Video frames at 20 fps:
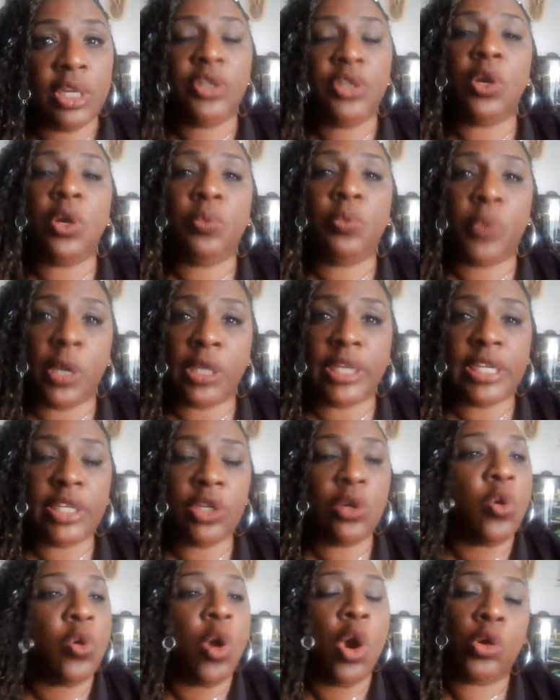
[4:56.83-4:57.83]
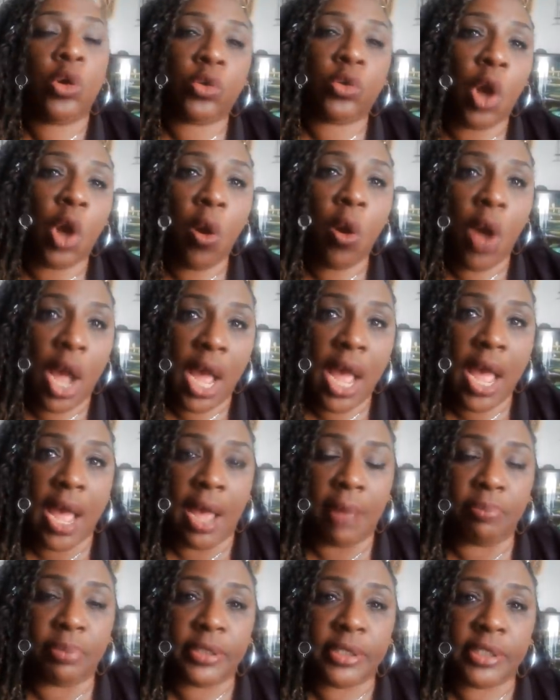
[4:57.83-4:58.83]
You really do. Grow
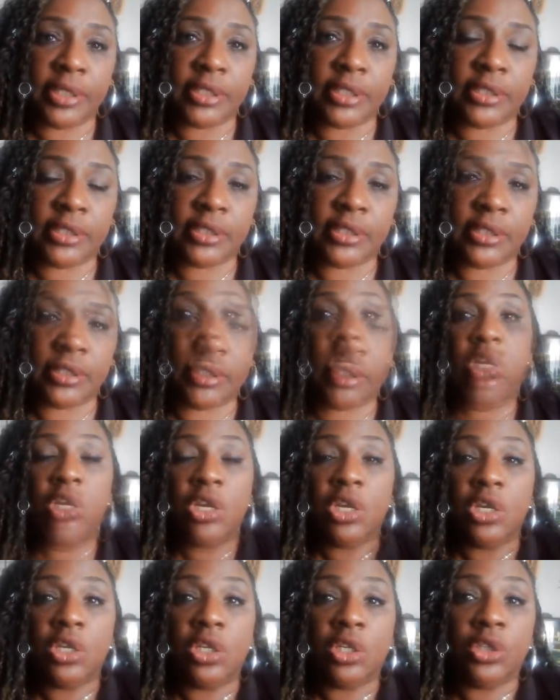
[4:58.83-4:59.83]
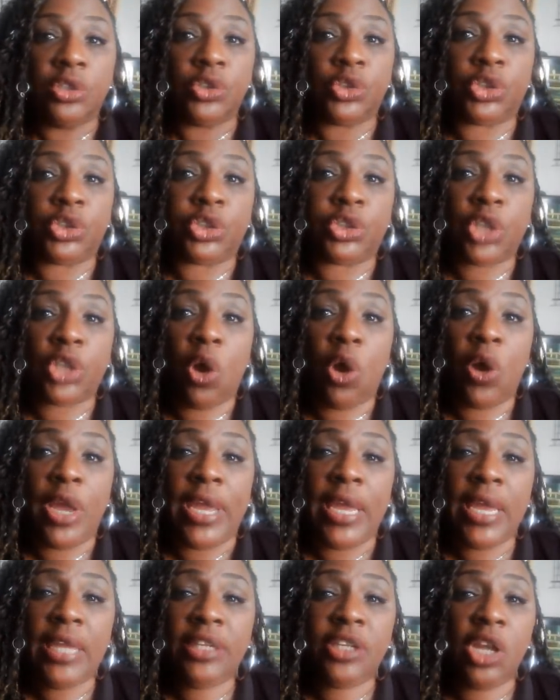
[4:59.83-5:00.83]
up. So
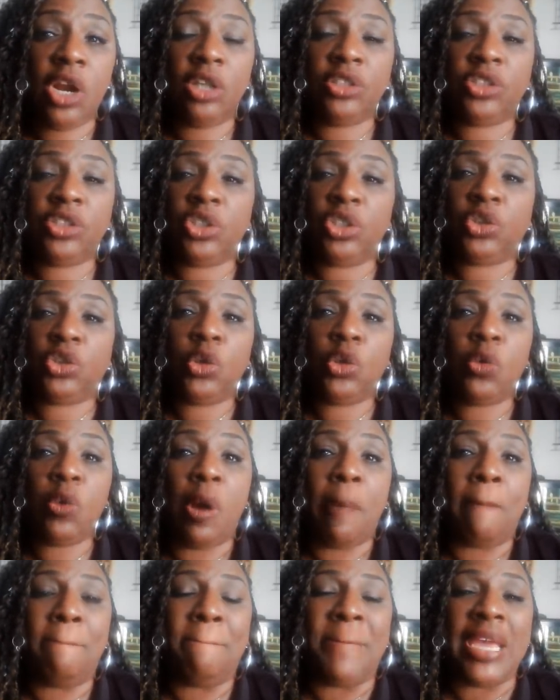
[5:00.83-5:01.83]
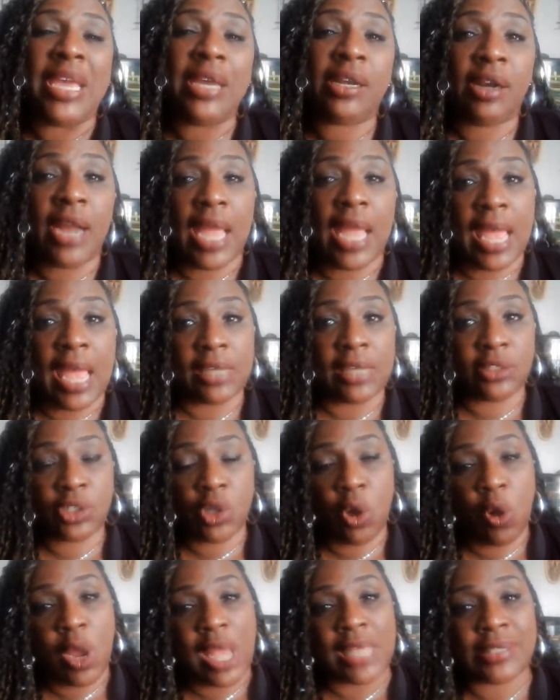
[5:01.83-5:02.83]
he turns into a bigger
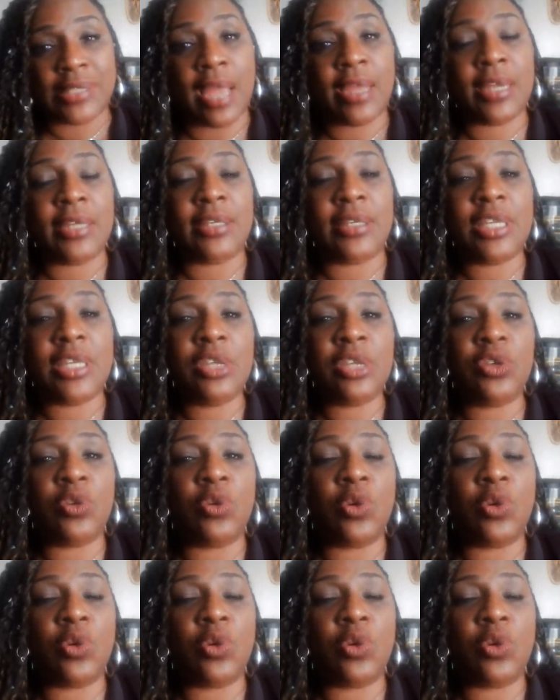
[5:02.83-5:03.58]
asshole as I continue